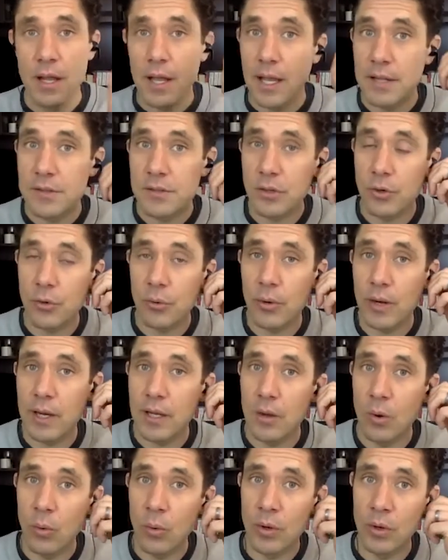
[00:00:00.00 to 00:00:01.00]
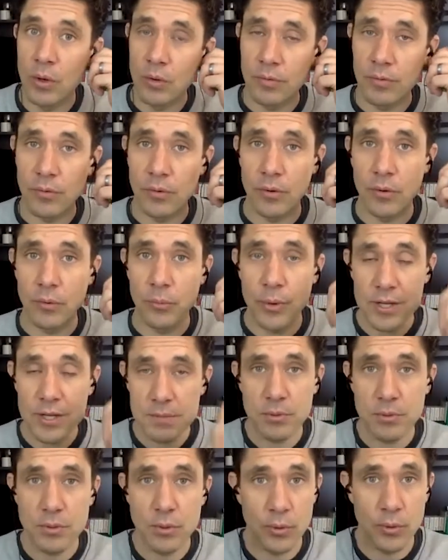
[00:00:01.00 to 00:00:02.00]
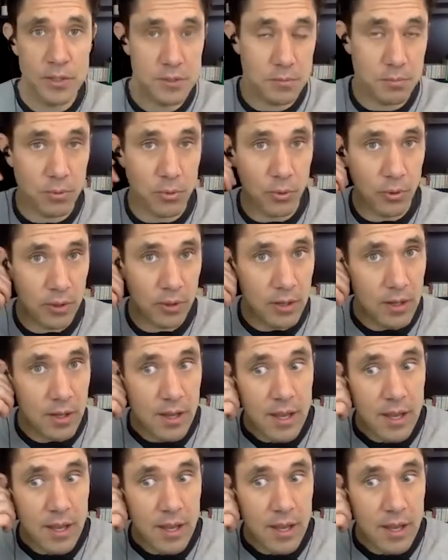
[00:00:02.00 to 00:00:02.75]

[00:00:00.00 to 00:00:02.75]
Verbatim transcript: It's a great oil for respiratory support.